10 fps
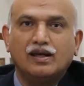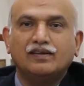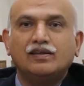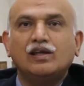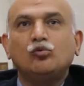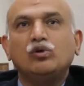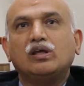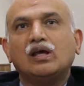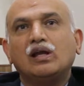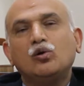And then
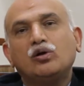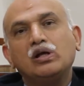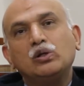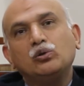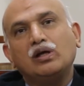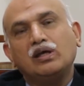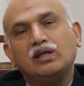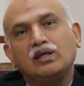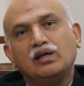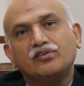we can look into the
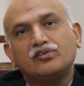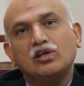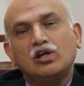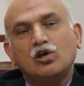areas